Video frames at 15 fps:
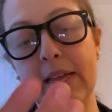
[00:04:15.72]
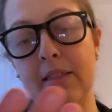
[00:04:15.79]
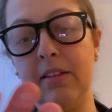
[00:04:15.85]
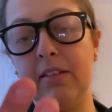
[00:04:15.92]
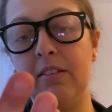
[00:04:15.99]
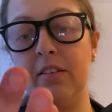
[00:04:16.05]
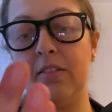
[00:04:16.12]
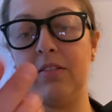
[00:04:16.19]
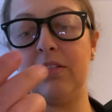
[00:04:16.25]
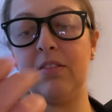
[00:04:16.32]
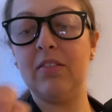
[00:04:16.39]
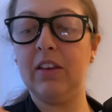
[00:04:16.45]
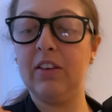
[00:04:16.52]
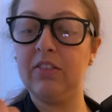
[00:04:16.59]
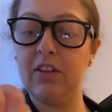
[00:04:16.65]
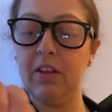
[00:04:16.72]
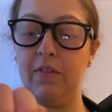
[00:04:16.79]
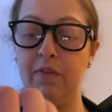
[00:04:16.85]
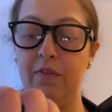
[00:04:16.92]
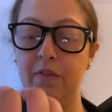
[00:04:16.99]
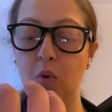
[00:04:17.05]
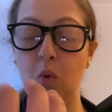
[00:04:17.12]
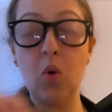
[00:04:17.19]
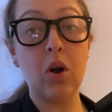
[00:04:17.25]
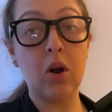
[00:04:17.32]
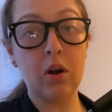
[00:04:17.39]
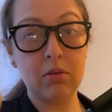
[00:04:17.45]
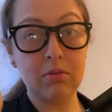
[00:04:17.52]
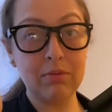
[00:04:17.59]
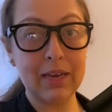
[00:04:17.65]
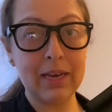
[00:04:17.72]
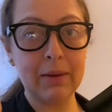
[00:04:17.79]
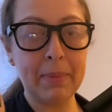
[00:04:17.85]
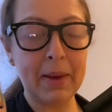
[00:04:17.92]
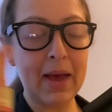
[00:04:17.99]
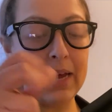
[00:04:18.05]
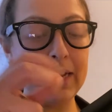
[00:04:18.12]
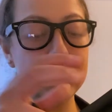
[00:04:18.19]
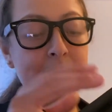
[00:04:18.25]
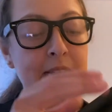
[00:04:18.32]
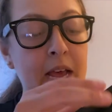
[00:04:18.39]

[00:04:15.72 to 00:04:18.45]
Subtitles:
This is 64 gigabyte.